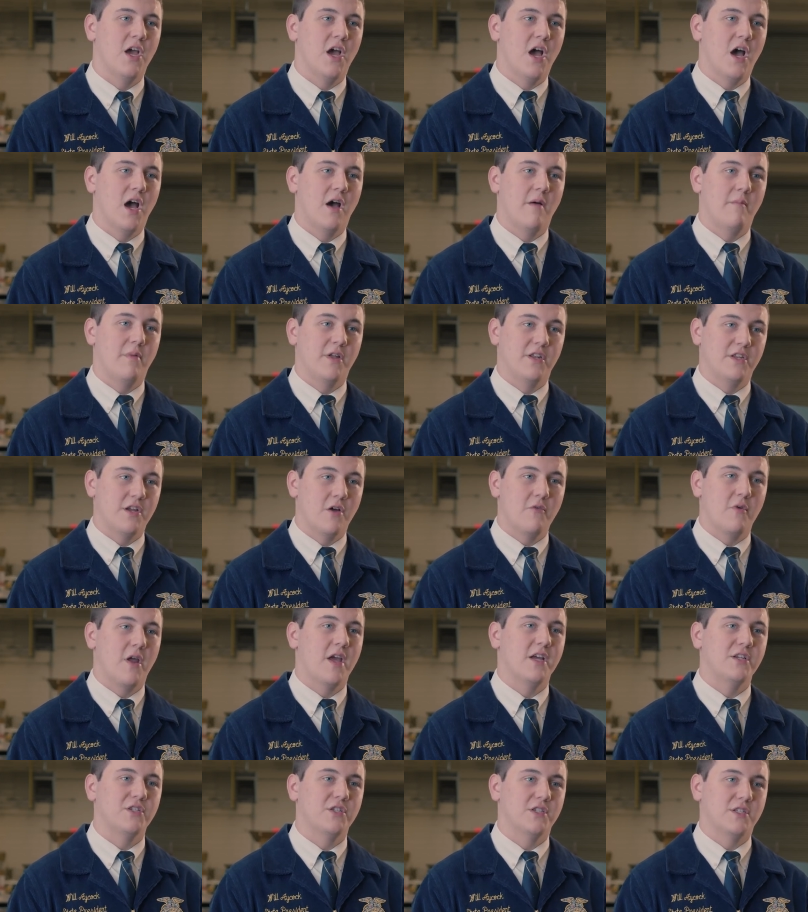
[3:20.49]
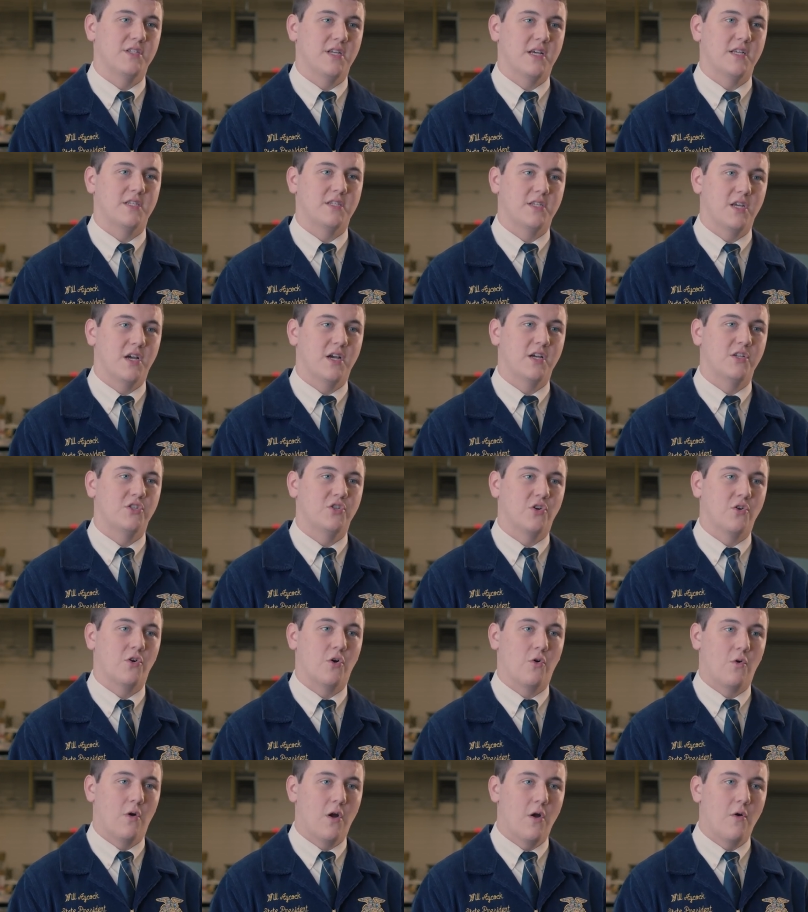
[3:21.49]
But donations as such are
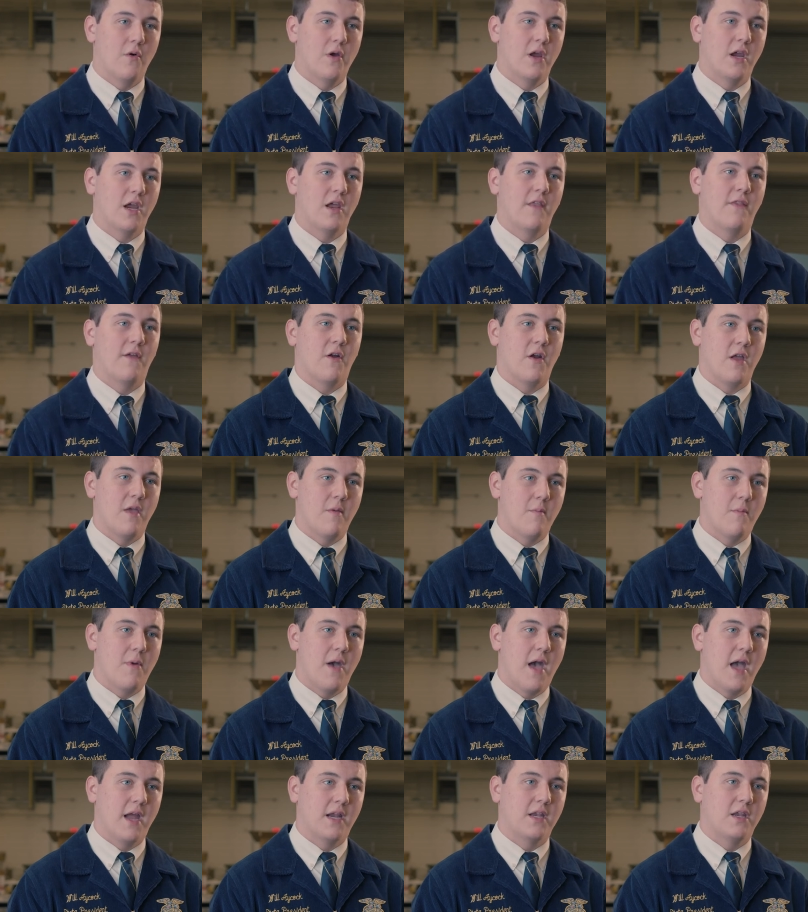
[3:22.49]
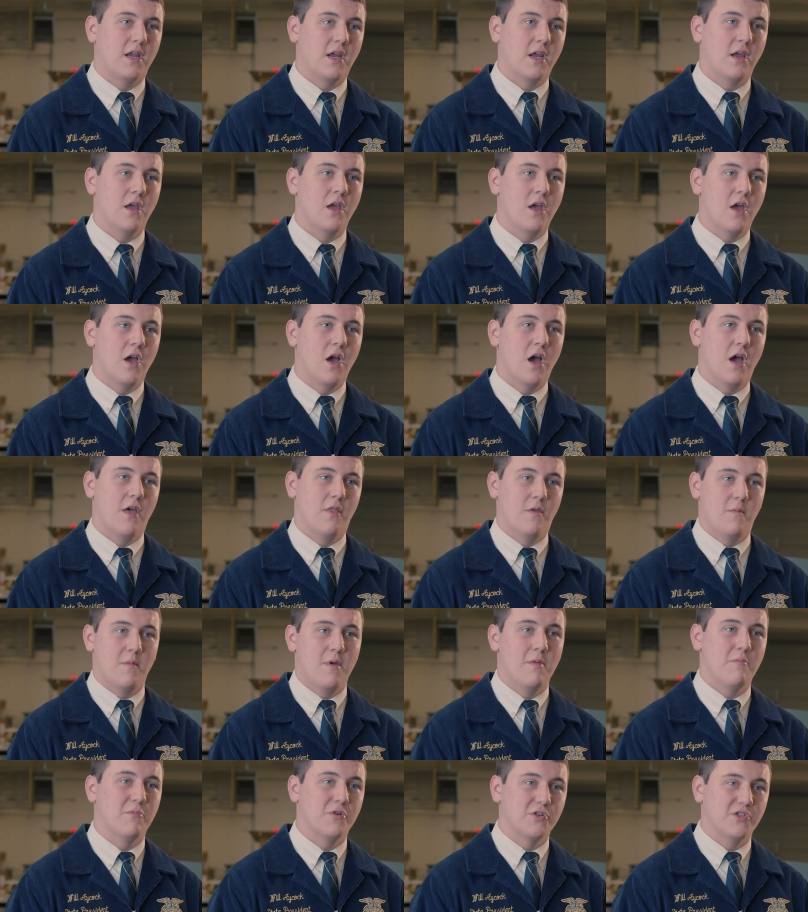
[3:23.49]
growing and they're impacting the
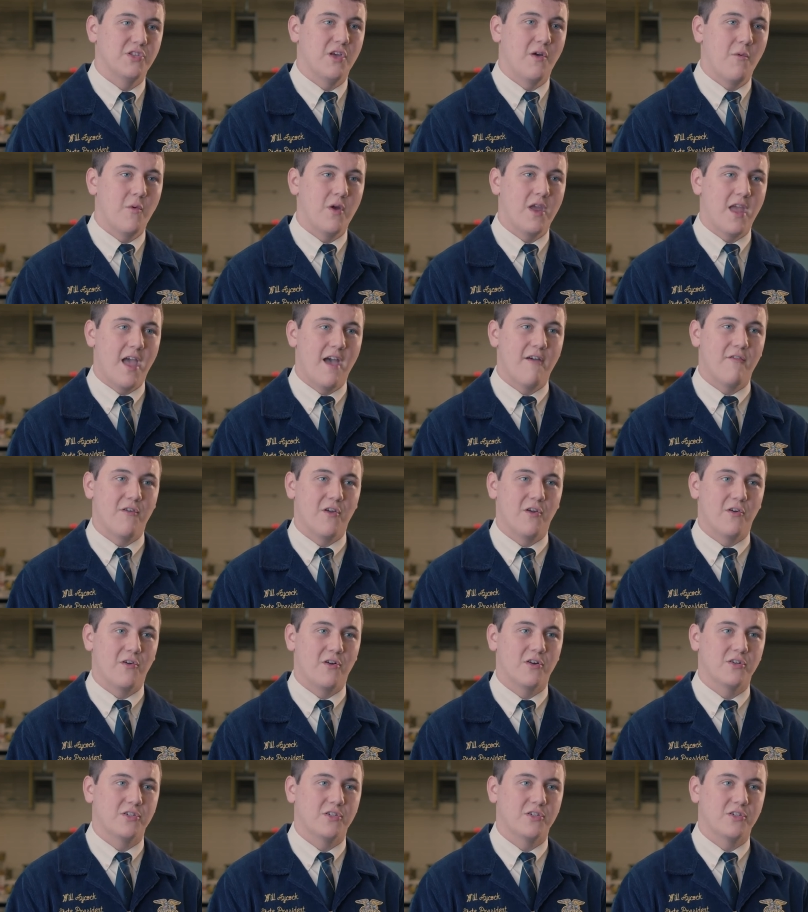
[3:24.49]
members that we have here in our